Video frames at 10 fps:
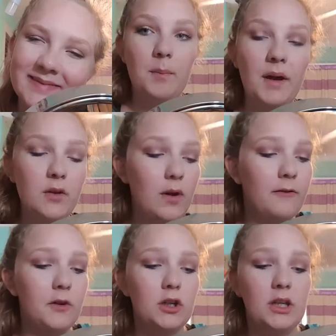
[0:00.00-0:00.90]
By the way,
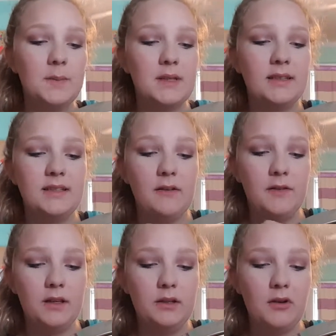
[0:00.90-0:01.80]
for your lips, I
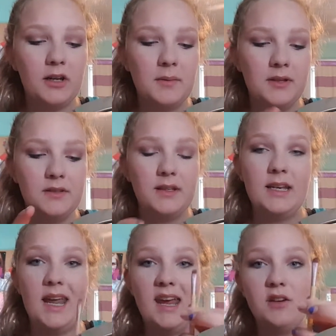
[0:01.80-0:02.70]
definitely recommend using
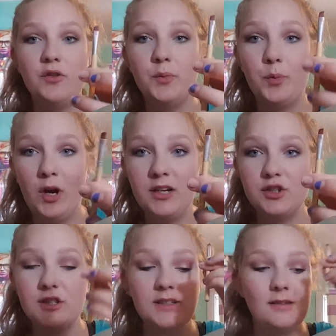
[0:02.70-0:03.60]
an angled
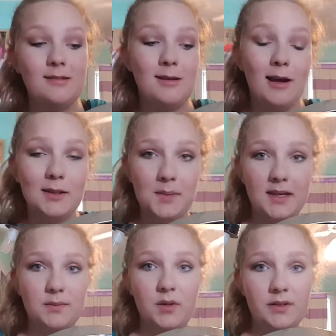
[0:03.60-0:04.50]
brush. This is not to be a
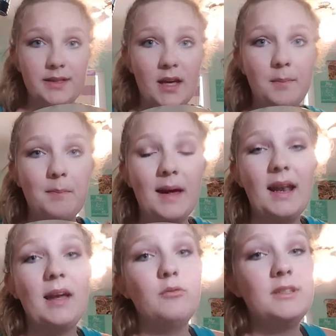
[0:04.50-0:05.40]
small set, but
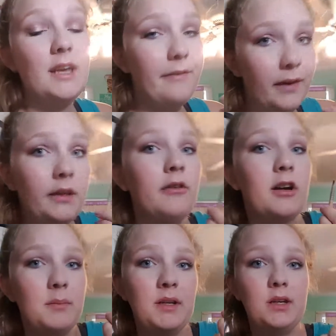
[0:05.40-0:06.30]
I would definitely
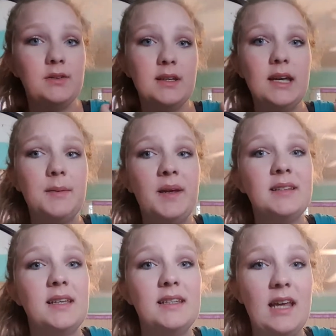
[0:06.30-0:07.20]
recommend using it because
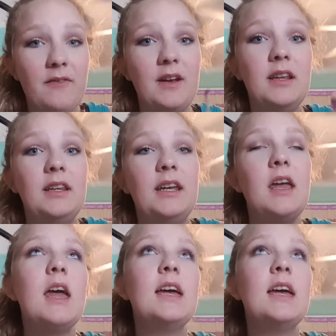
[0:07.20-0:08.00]
it definitely